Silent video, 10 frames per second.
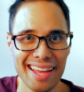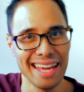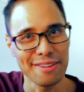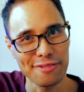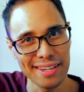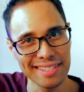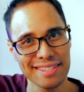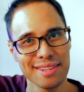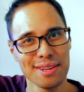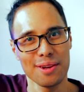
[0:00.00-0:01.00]
Hey
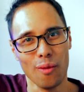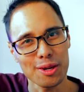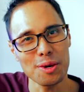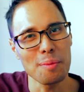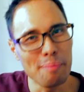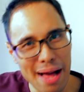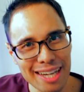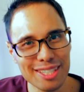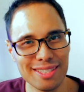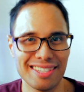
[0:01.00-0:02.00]
friends, welcome
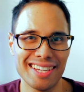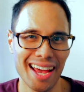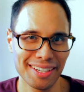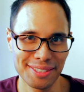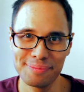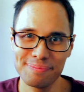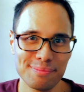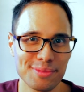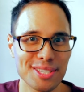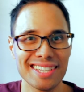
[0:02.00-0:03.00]
back to the channel.
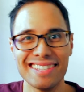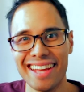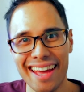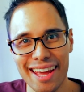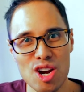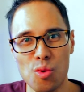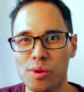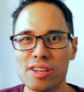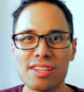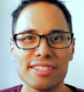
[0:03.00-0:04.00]
Today,
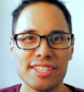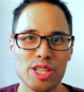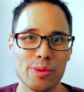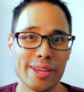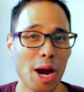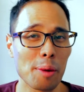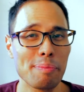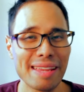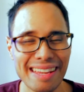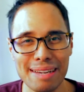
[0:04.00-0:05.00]
we're continuing our
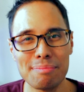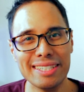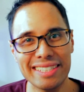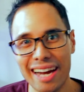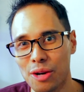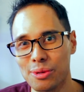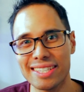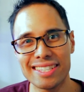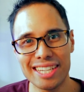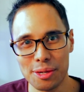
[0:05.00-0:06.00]
PM Diary
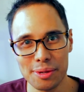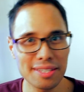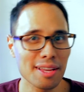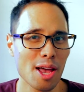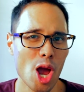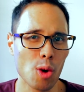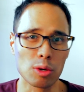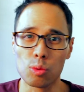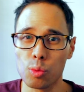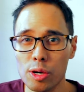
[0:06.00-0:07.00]
series
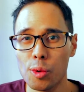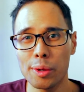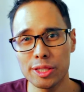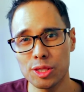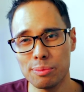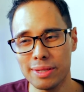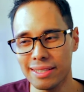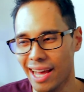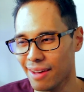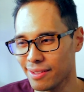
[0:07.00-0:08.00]
where we're going to be
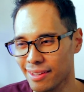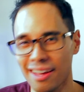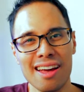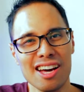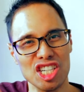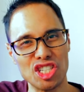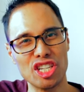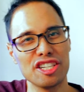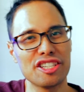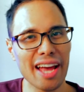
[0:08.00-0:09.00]
having a
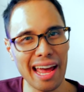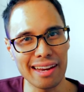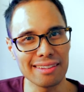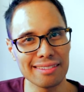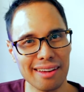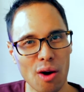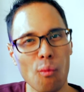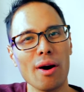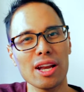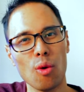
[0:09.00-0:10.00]
chit chat, a
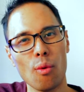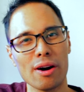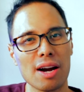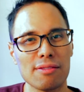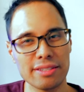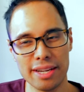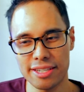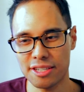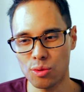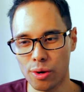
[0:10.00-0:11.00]
one on one
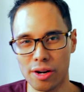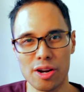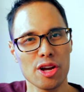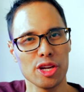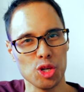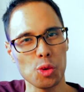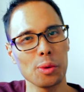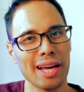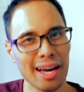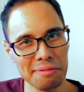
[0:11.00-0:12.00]
conversation where you
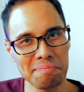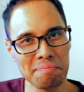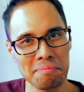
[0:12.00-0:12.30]
and I